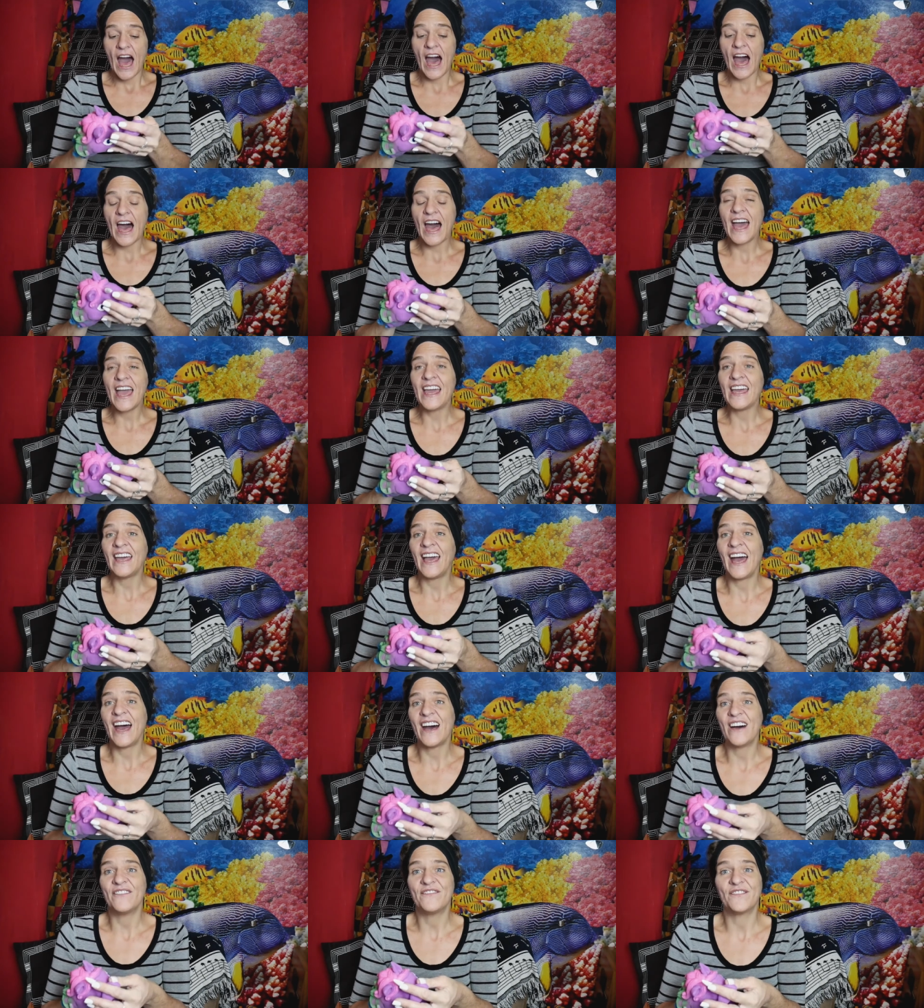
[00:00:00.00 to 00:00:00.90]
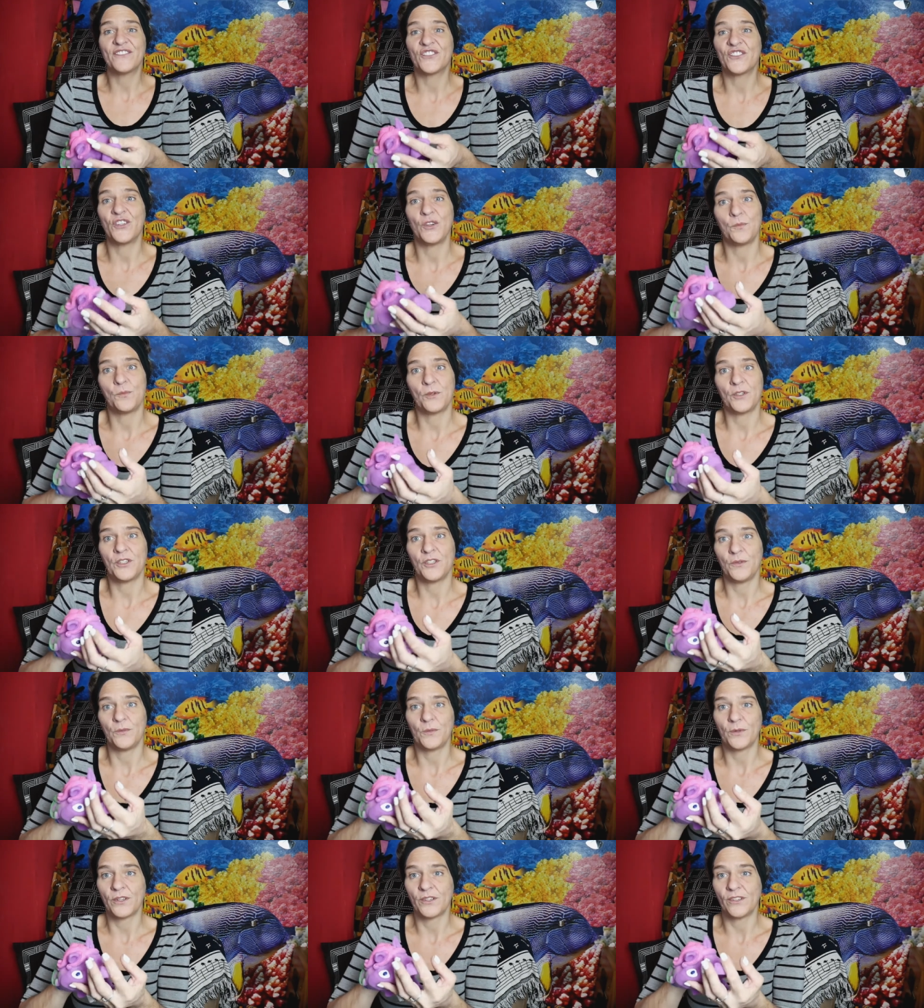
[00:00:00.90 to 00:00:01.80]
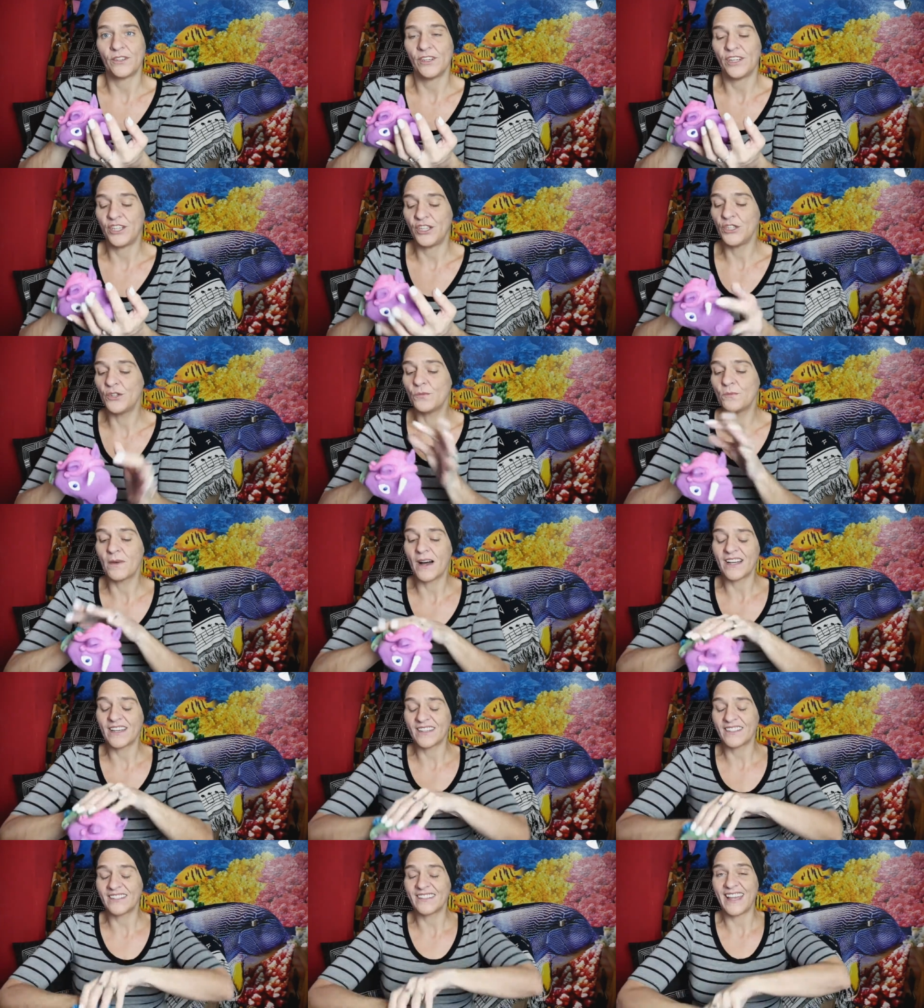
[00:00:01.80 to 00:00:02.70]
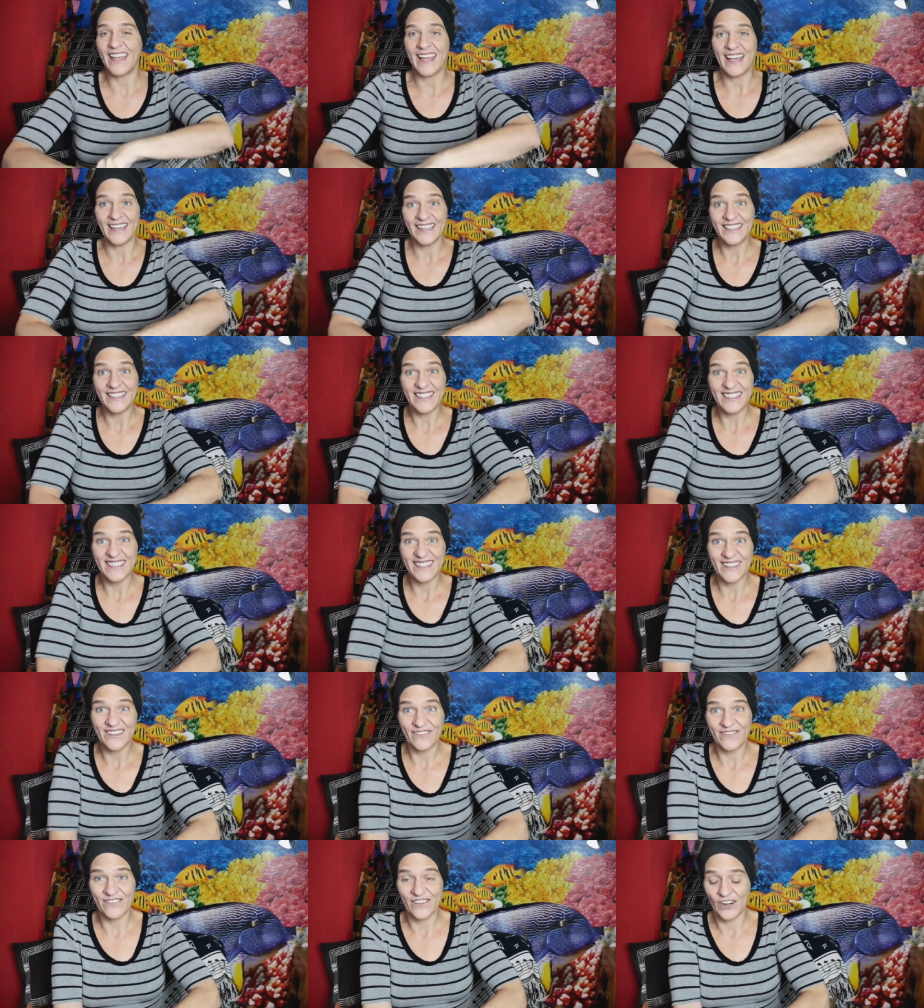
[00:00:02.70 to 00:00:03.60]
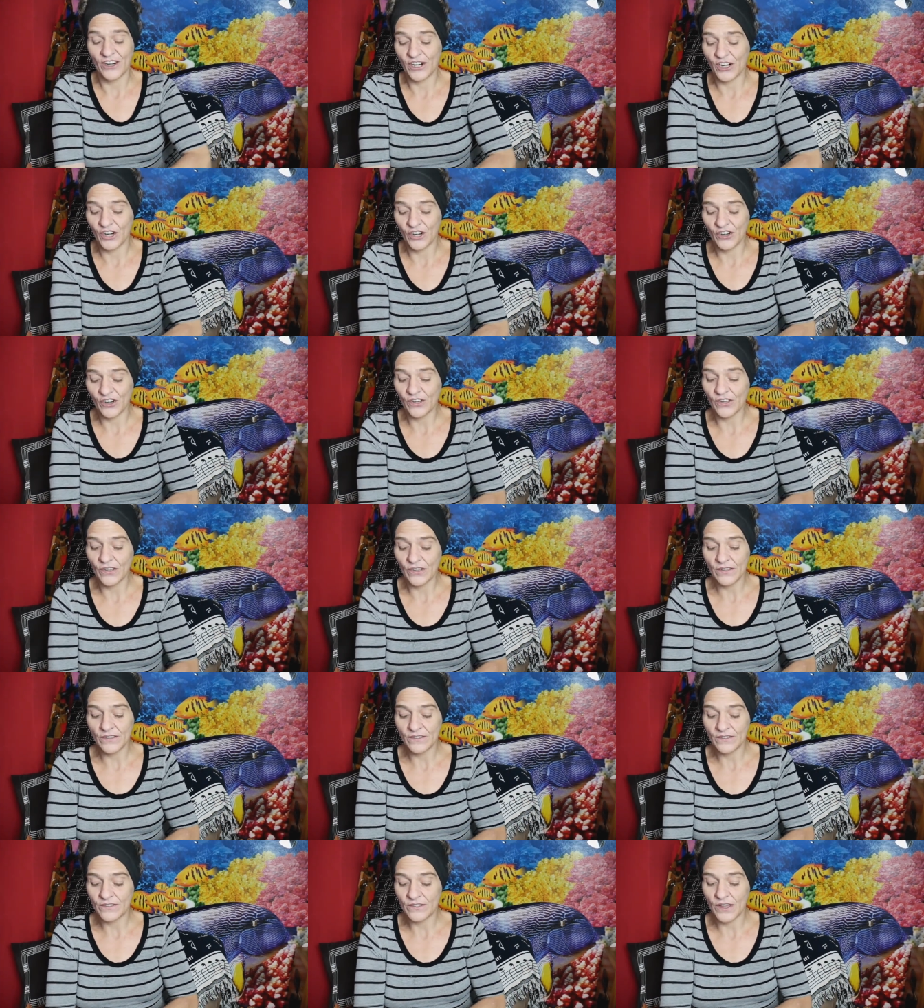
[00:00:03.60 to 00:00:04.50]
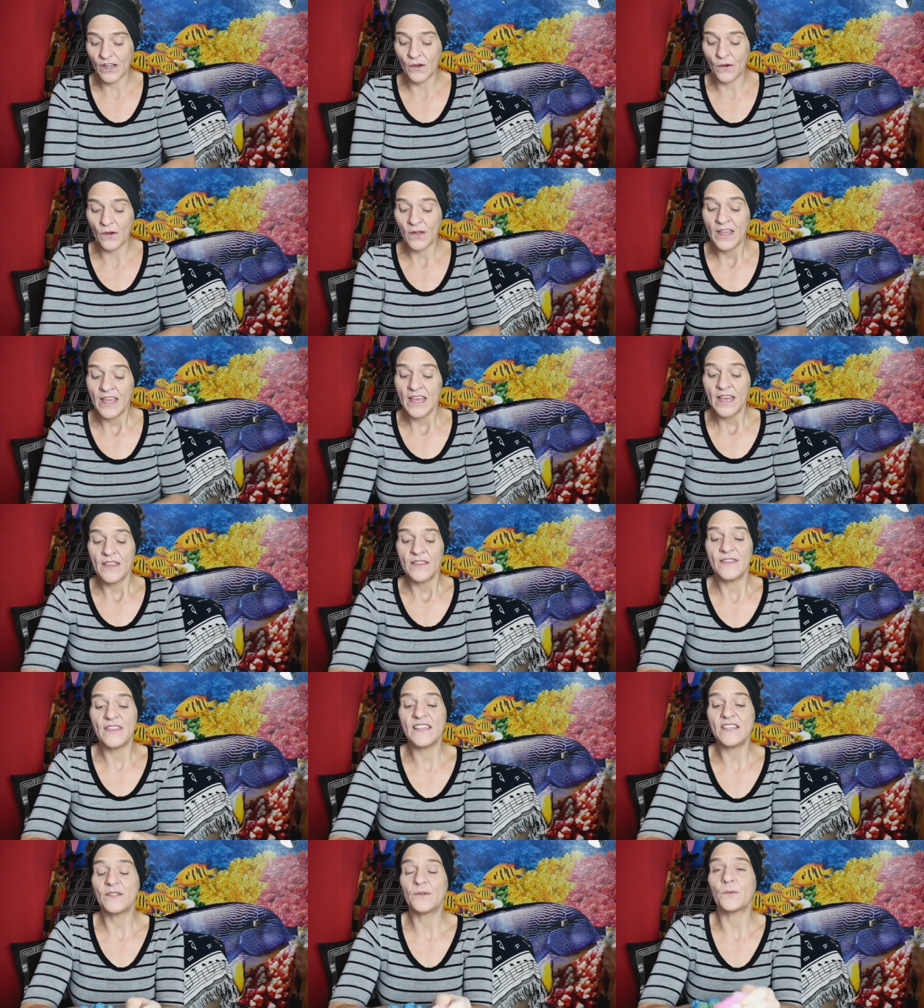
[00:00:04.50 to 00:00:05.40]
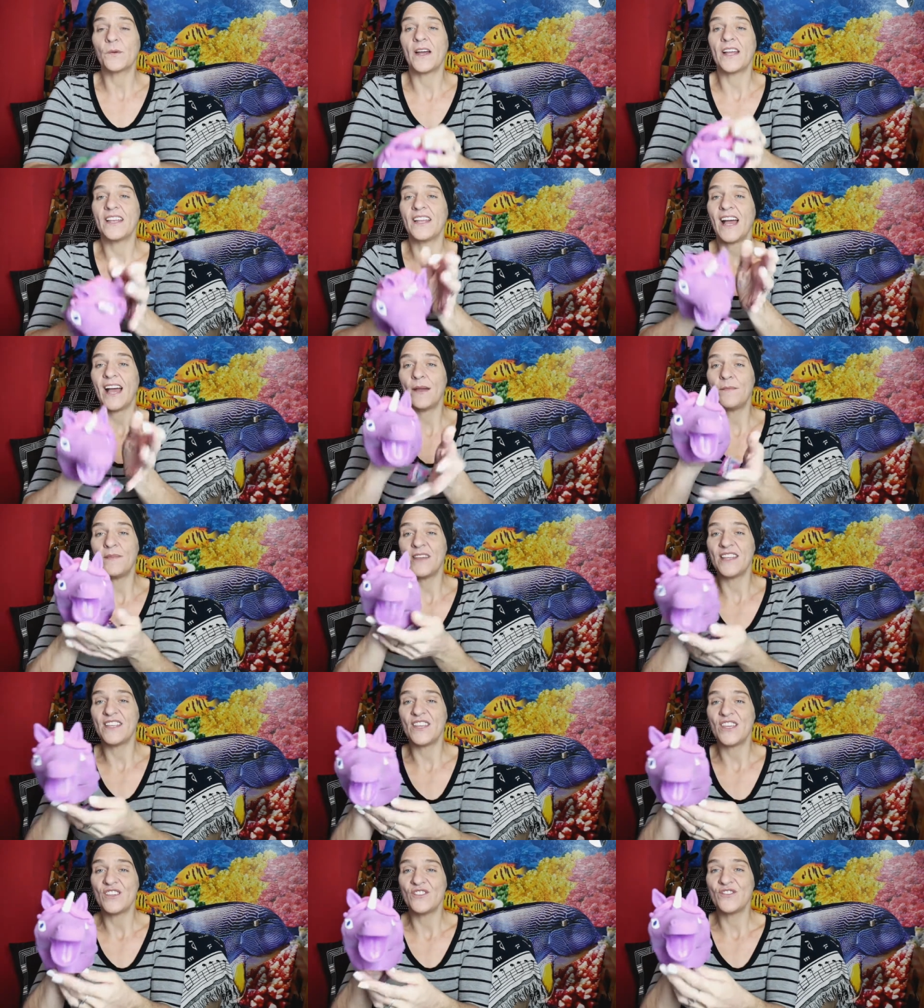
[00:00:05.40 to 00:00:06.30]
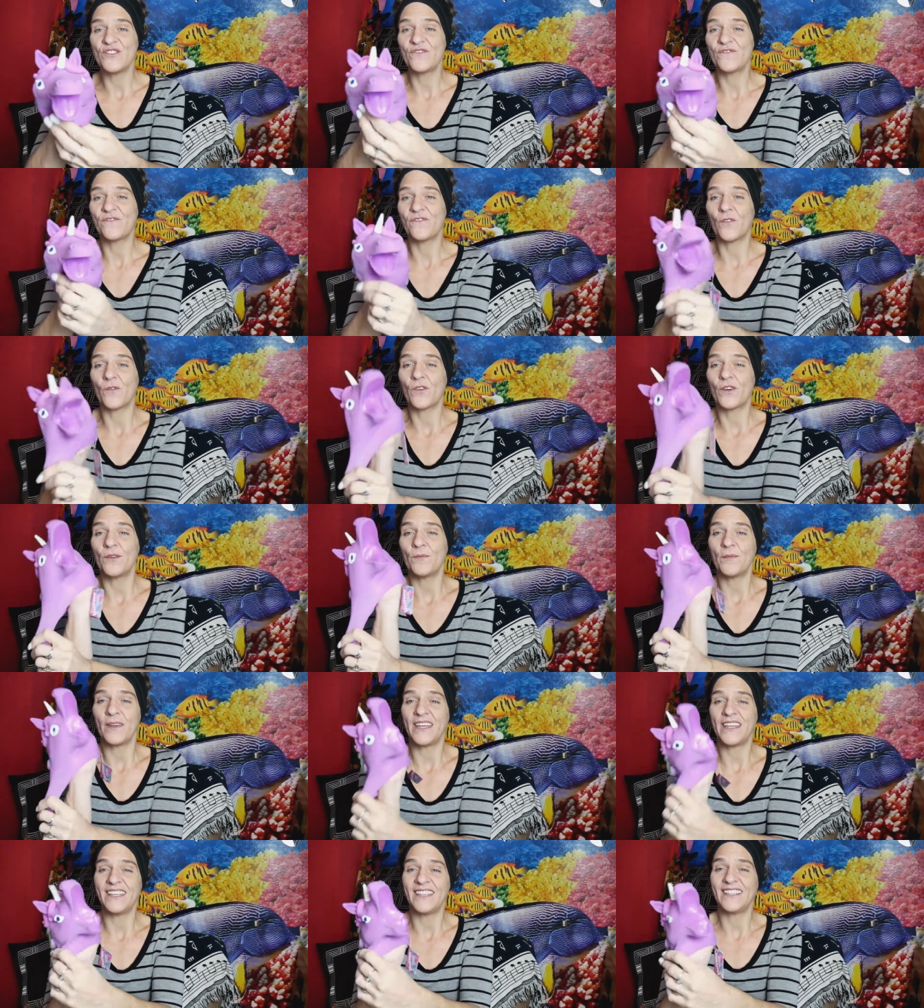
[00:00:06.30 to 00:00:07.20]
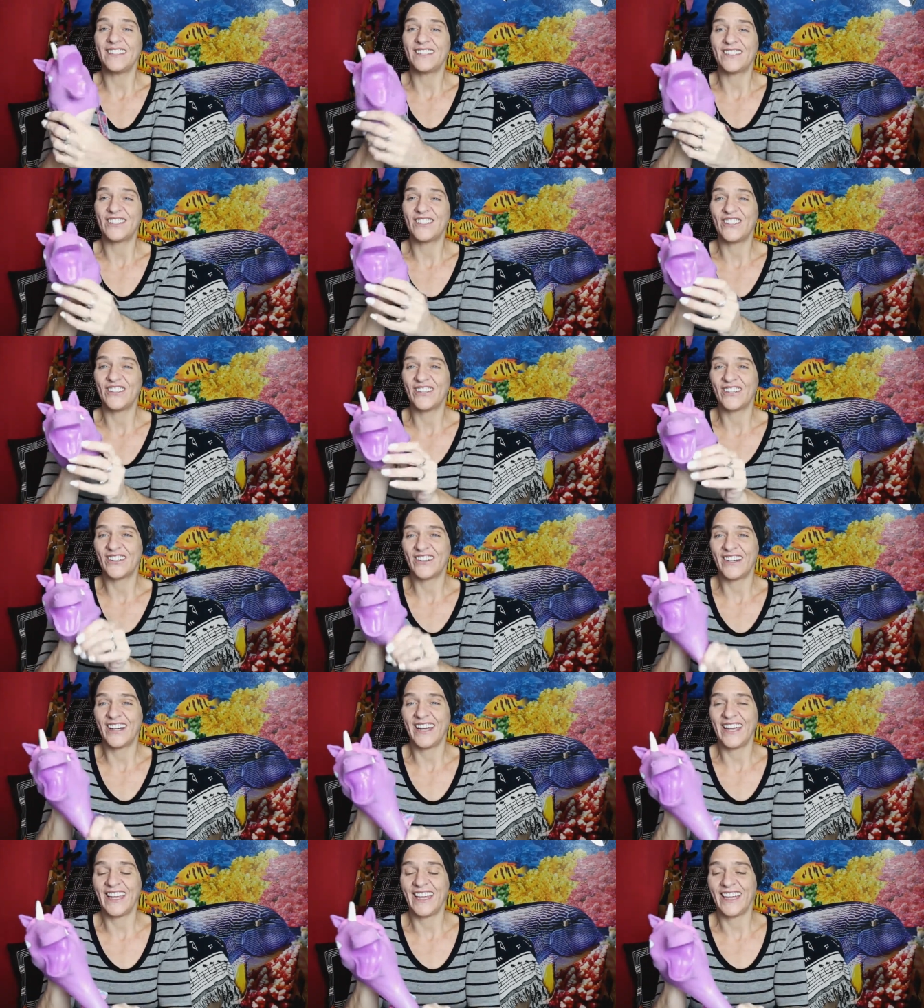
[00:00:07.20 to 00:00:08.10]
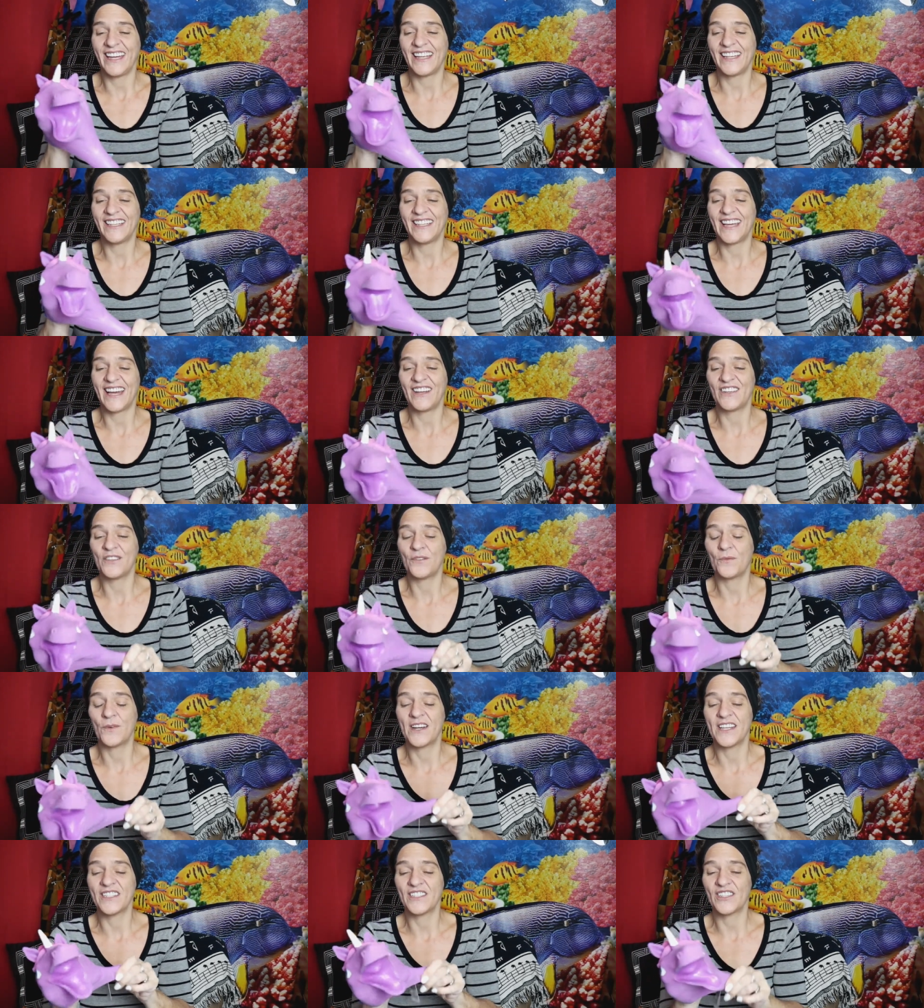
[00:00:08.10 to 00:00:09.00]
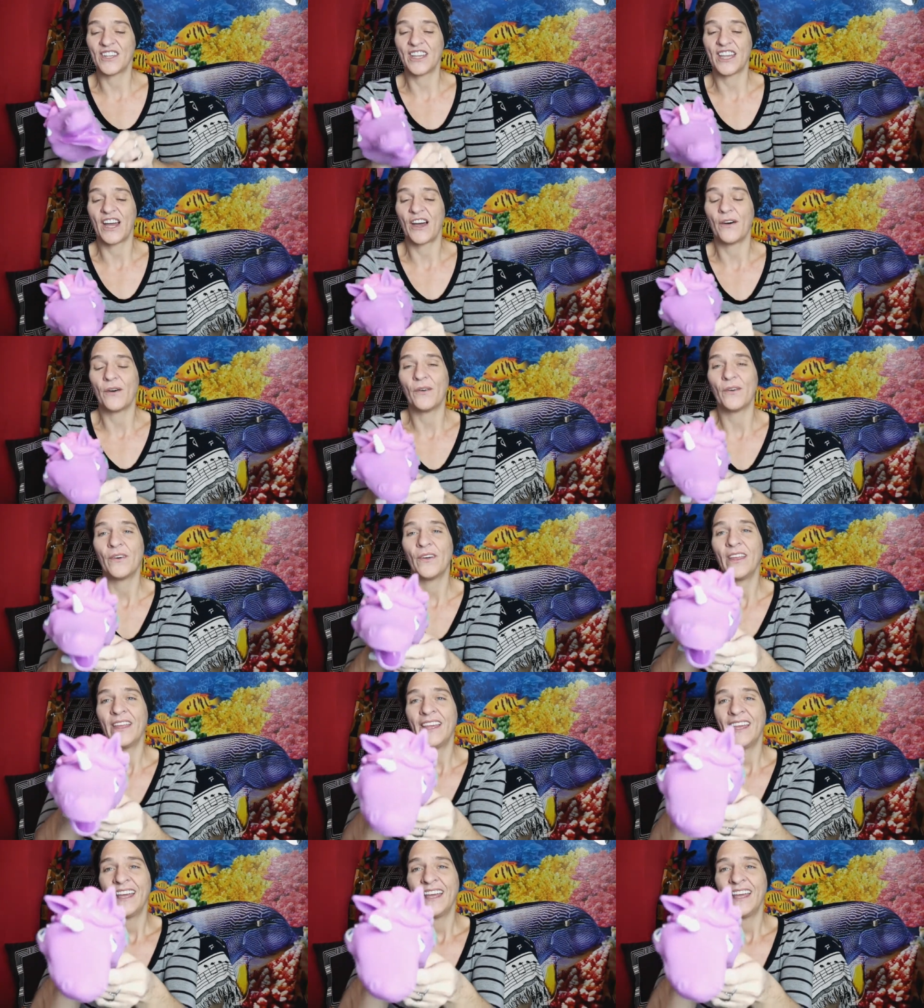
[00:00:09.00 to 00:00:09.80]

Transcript: I have super duper humongous hands for a girl. So this one, I mean, you form it to your hand how you want it to go.